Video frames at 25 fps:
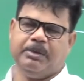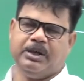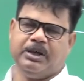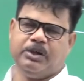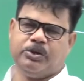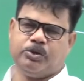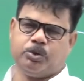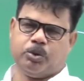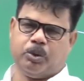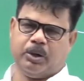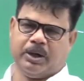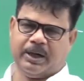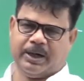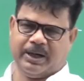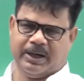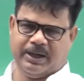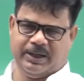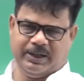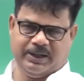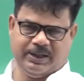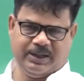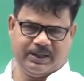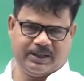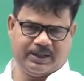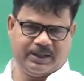solar
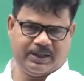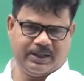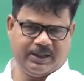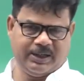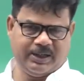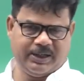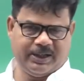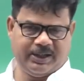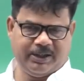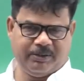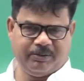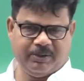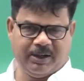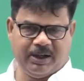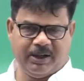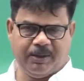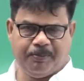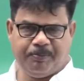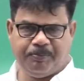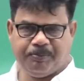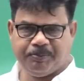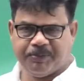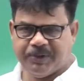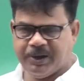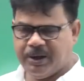radiation. Getting well now?
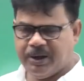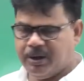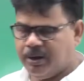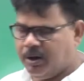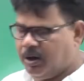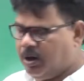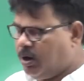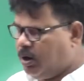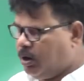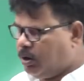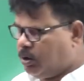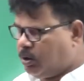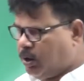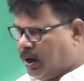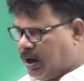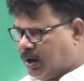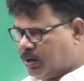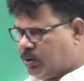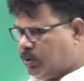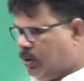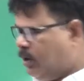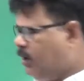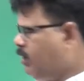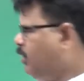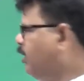So
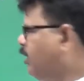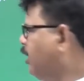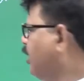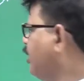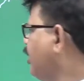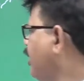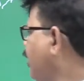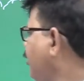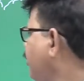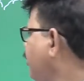actually the term